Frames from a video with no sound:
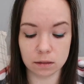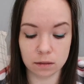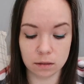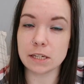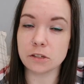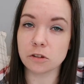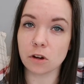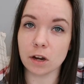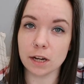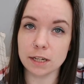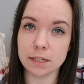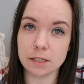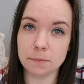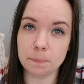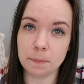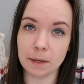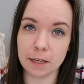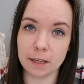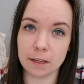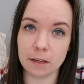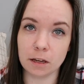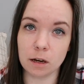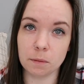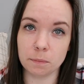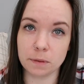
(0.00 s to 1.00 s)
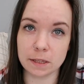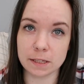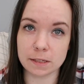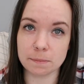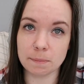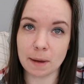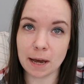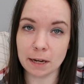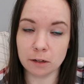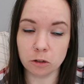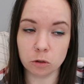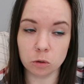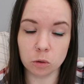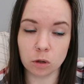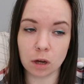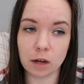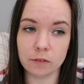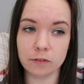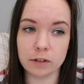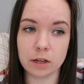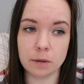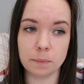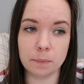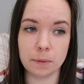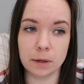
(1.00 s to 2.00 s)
They tried picking up this manhole cover,